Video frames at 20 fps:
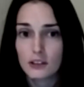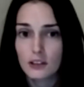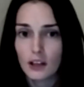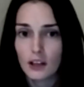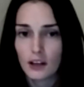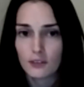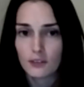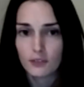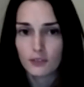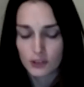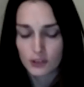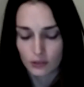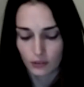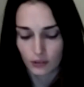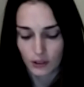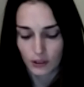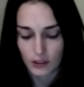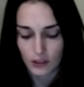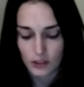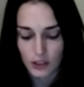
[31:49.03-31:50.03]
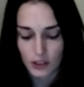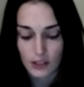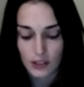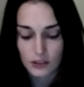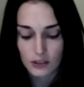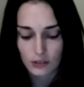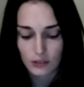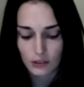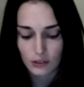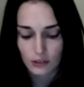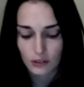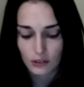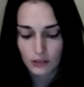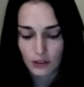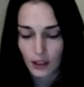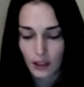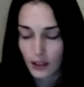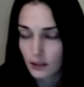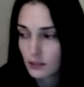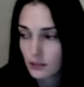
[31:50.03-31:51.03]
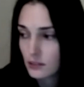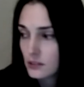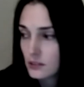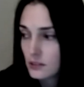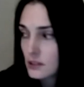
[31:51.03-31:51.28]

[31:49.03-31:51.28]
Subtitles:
at Fitzroy Shiatsu, and